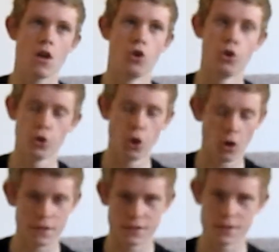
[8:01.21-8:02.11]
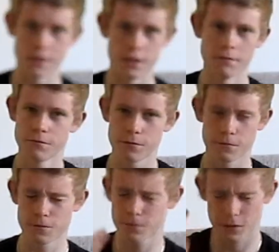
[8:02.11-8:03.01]
not this year.
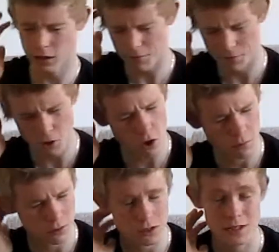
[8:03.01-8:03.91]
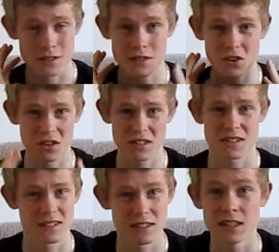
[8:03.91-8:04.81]
For the love of God, please, not
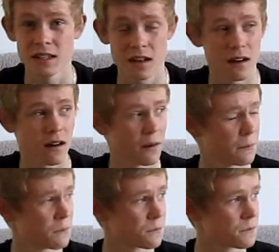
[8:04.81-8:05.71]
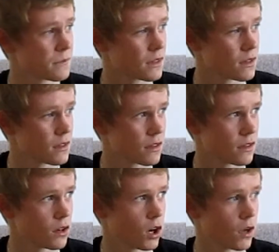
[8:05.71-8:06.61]
this year. I
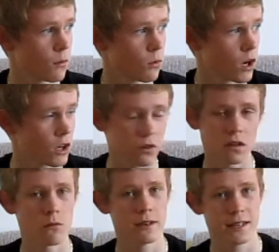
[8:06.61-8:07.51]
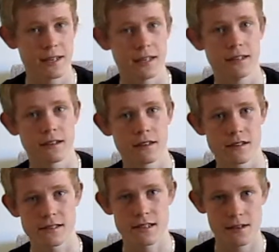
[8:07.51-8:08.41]
don't think we need
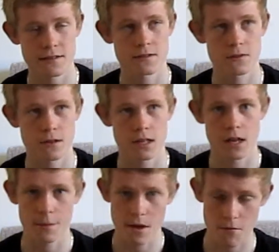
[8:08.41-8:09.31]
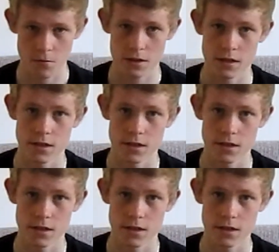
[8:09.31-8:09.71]
an Assassin's Creed game every